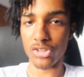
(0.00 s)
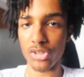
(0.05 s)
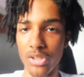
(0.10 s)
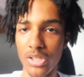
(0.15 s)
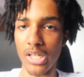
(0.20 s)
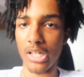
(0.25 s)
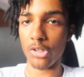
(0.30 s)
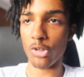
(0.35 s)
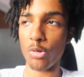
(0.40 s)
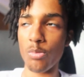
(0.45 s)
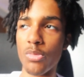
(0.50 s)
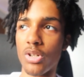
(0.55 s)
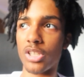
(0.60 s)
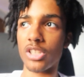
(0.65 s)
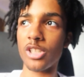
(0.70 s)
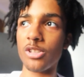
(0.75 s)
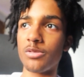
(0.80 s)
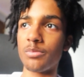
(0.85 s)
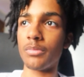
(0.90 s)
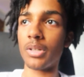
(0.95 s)
show y'all no more
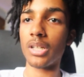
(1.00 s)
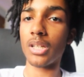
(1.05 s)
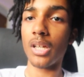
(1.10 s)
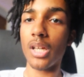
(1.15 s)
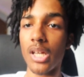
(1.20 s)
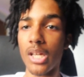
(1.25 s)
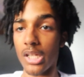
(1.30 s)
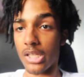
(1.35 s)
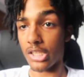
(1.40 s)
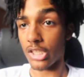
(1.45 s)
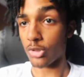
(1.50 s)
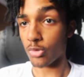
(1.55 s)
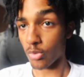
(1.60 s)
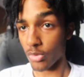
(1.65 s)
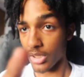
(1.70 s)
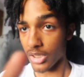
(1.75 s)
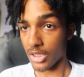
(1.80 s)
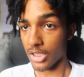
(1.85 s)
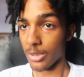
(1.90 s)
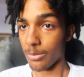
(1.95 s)
clips. But this
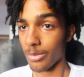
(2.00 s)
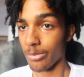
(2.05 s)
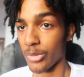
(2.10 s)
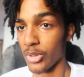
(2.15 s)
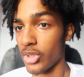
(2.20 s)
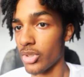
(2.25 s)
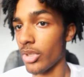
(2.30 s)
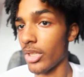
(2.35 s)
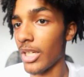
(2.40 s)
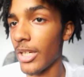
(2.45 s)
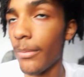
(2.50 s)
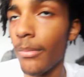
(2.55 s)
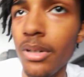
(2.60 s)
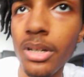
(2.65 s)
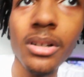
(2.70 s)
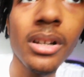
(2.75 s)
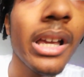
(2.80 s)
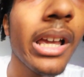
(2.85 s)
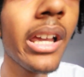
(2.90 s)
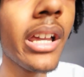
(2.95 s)
one clip, I'm gonna show y'all,
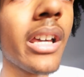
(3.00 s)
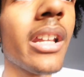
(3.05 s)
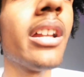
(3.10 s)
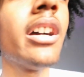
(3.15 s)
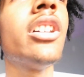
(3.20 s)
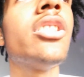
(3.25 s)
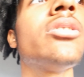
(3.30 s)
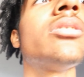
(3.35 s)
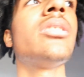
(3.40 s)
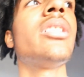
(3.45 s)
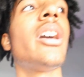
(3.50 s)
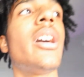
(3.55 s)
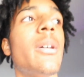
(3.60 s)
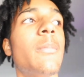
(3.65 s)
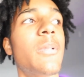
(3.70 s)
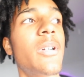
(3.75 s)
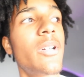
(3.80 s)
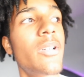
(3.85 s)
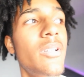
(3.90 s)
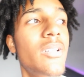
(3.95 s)
bro. And I ain't gonna lie,
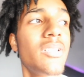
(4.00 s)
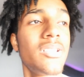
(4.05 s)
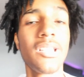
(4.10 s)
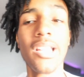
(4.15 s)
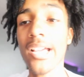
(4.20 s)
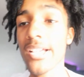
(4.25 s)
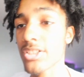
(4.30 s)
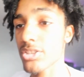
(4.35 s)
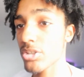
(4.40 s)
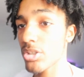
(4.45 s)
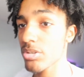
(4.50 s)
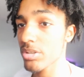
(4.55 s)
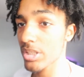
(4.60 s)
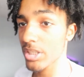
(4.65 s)
bro. That's low